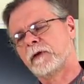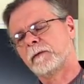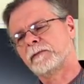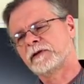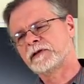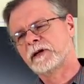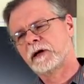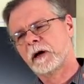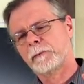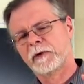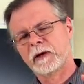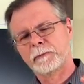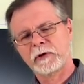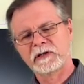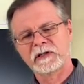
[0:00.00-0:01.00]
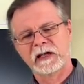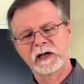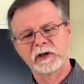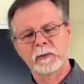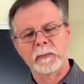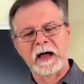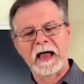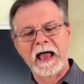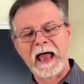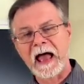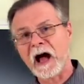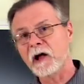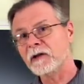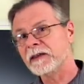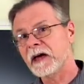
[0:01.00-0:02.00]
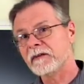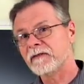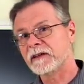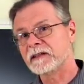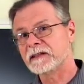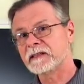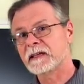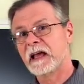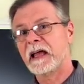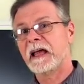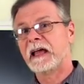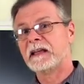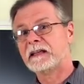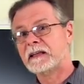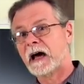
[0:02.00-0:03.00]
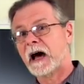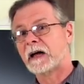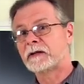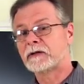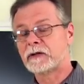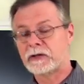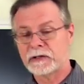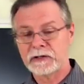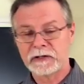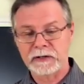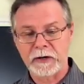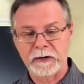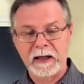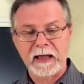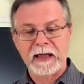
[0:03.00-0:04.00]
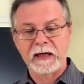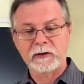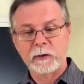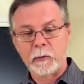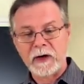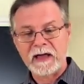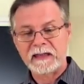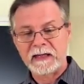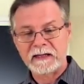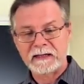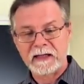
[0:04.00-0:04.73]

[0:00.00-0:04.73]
publishing company put together by Al Nevins and Don Kirshner. And the way they